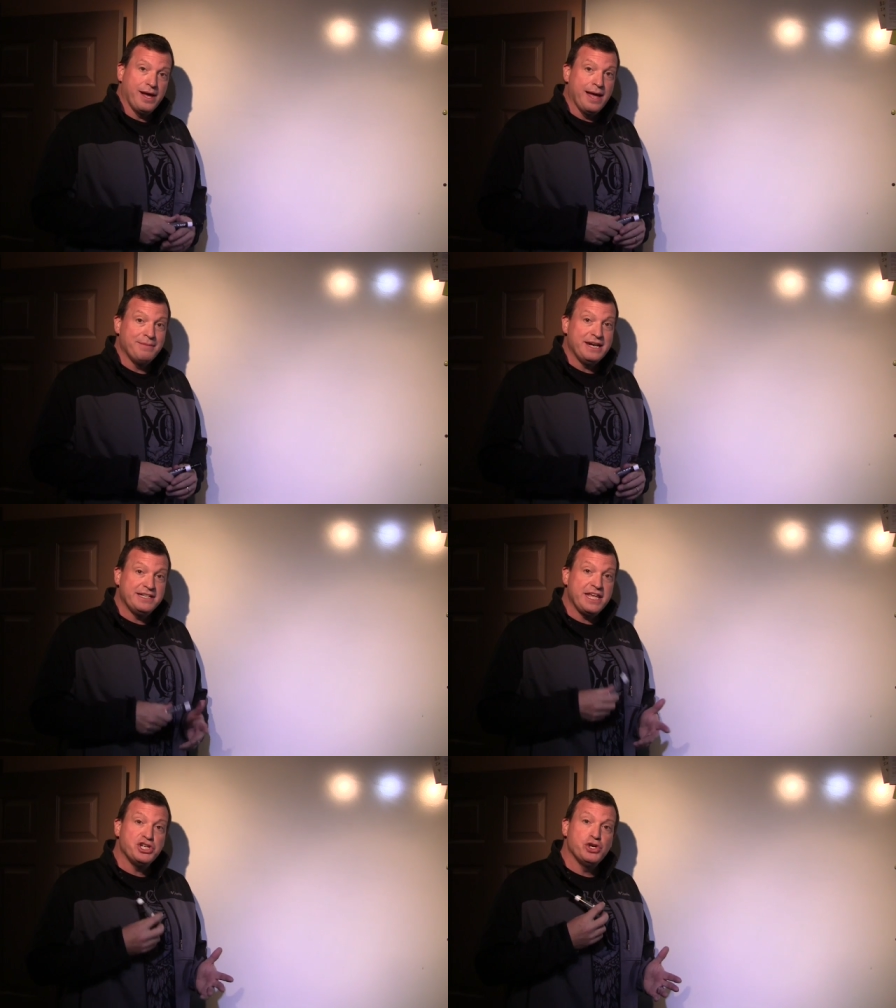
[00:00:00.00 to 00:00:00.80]
I'm gonna
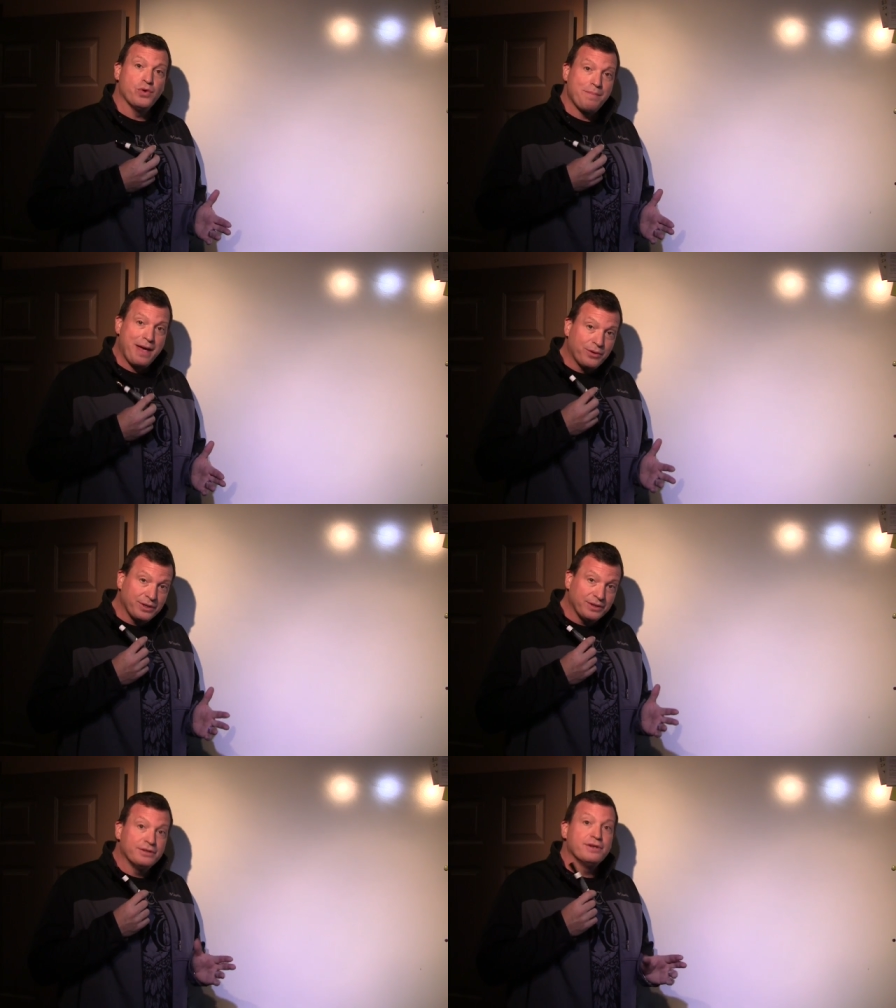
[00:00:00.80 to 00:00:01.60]
teach you about
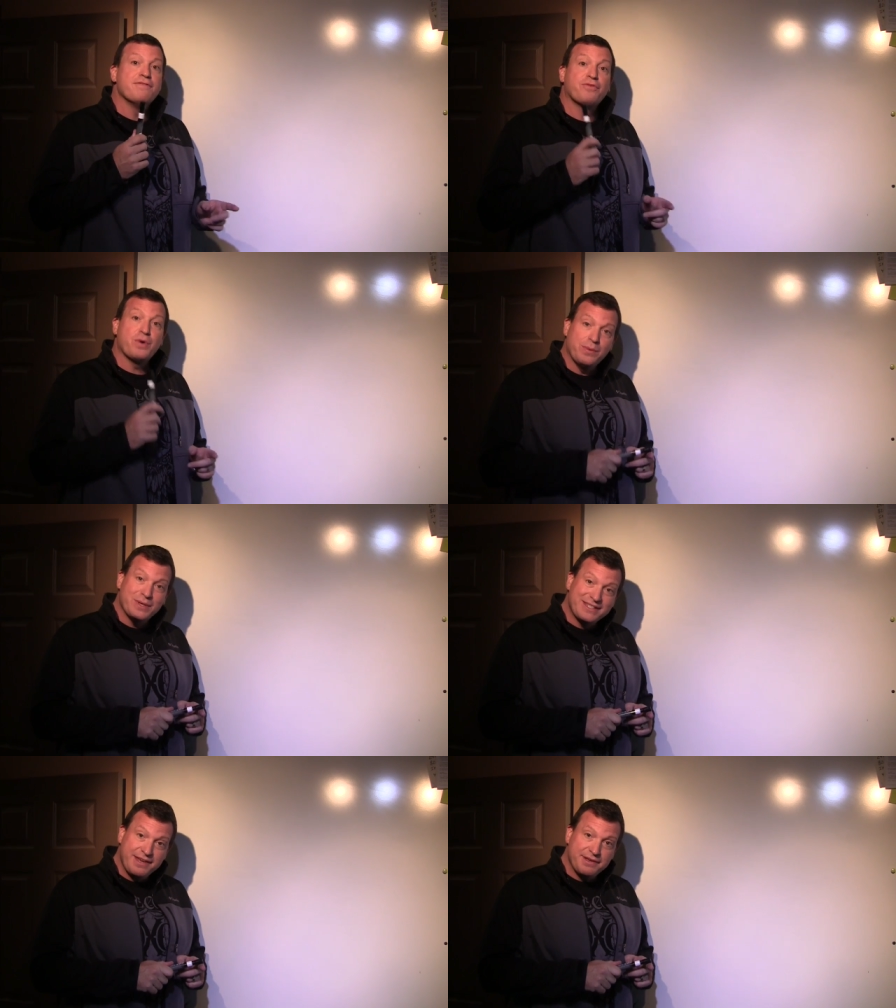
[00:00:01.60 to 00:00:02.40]

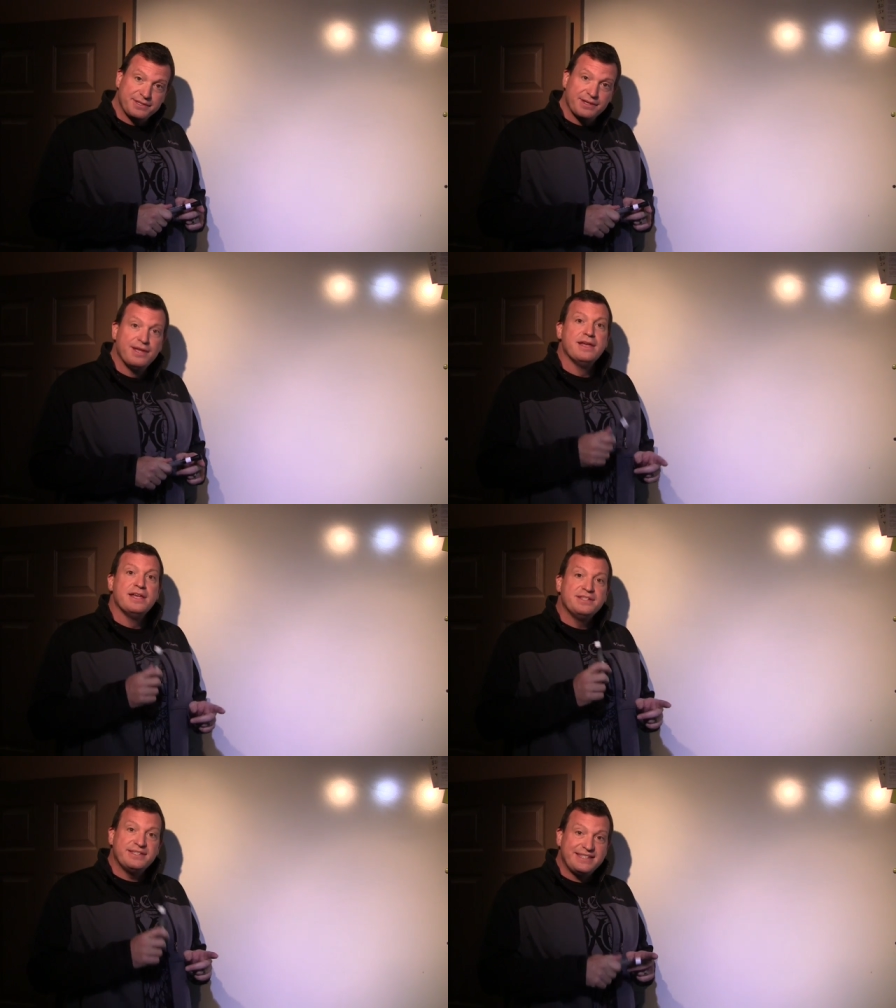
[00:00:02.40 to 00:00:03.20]
frequencies,
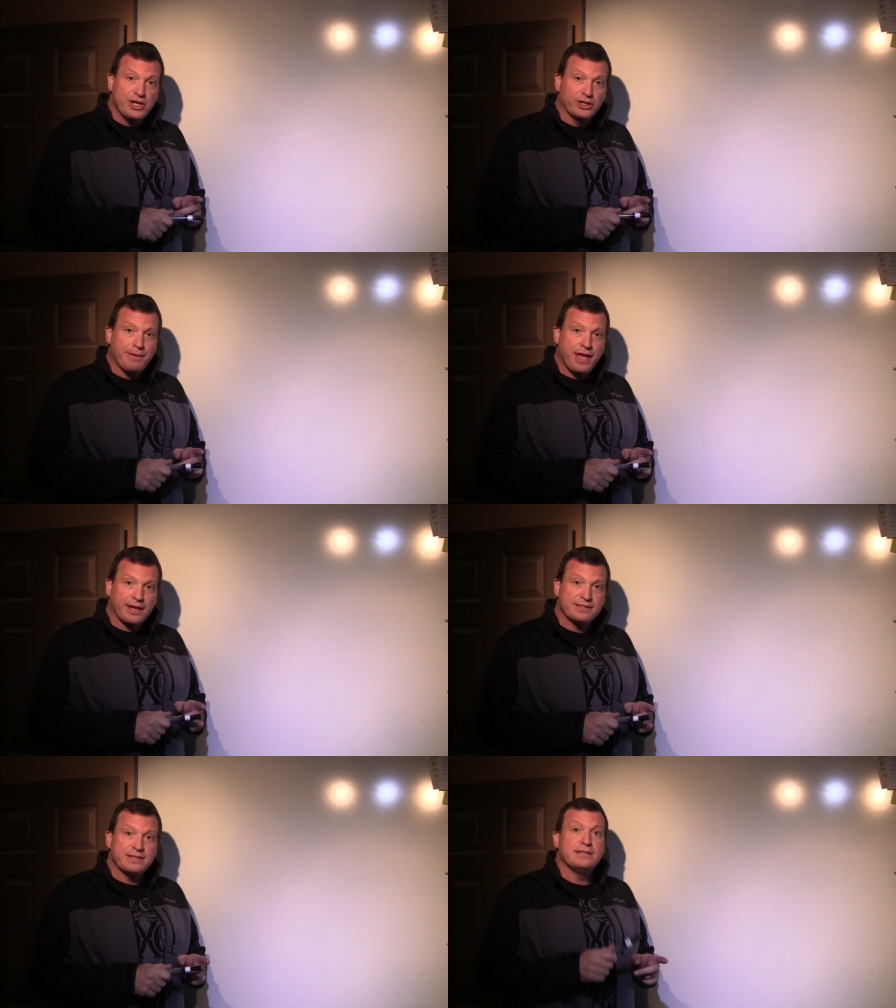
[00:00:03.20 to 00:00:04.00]
sealed
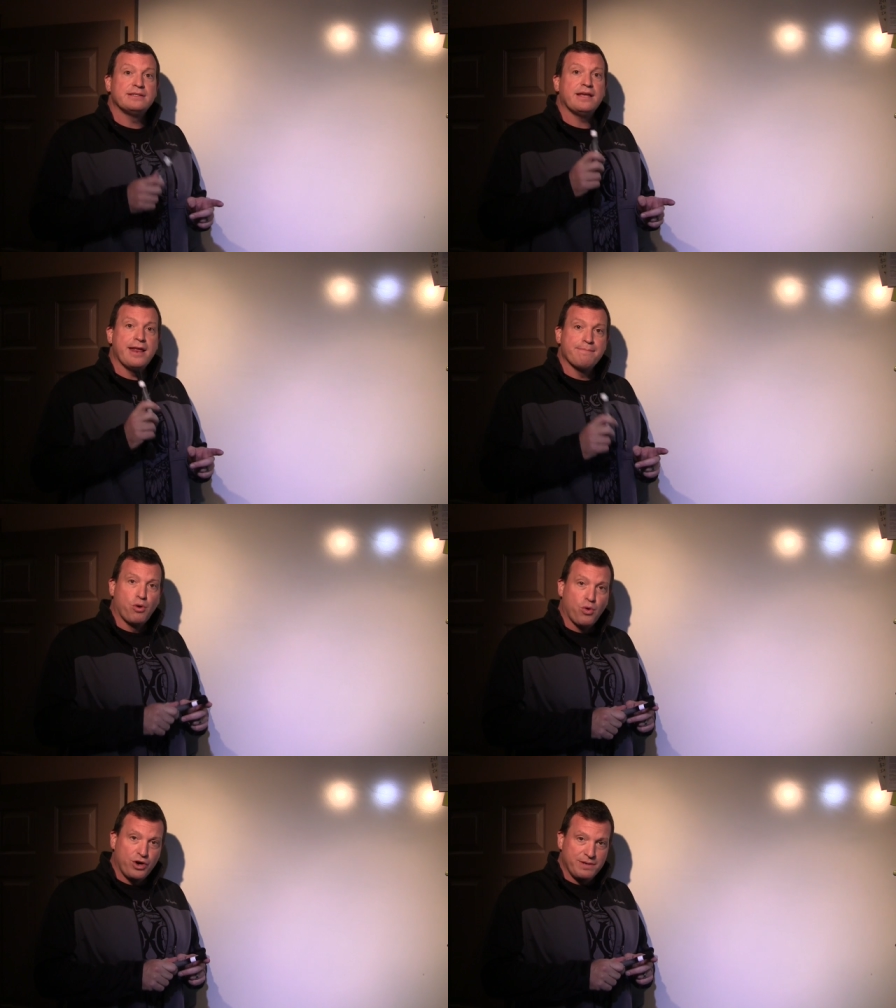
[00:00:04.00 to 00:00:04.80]
boxes, and
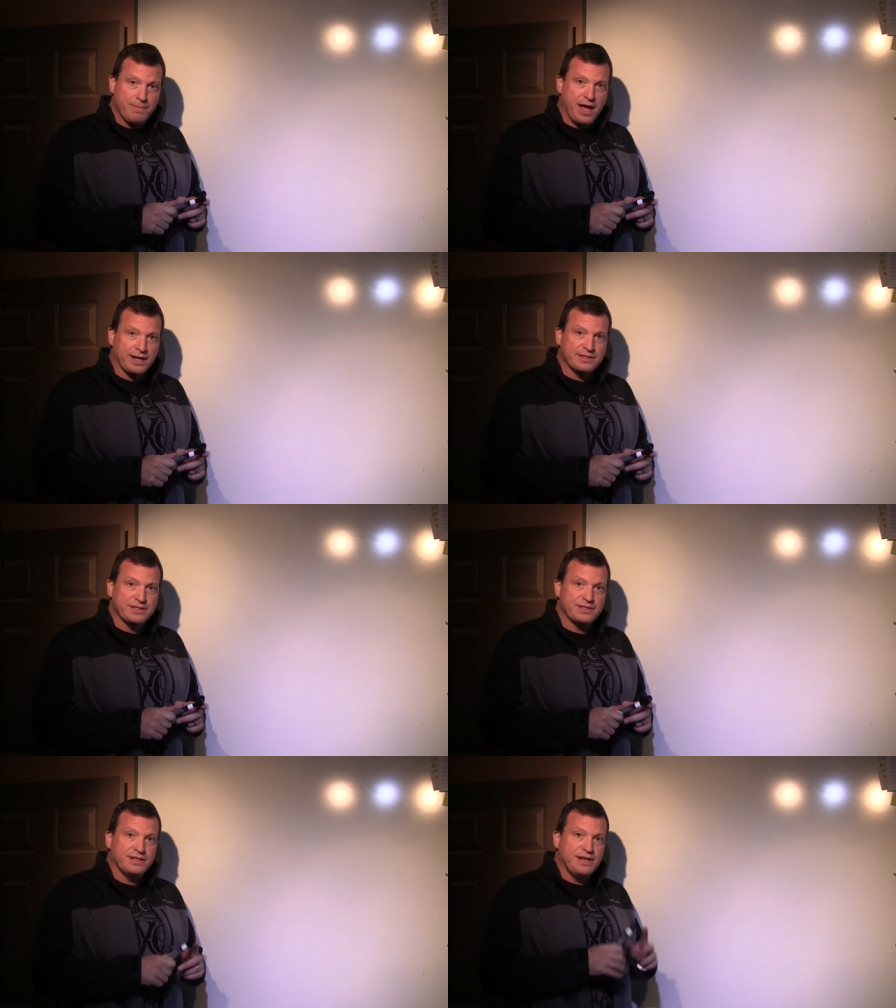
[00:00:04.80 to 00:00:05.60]
ported boxes.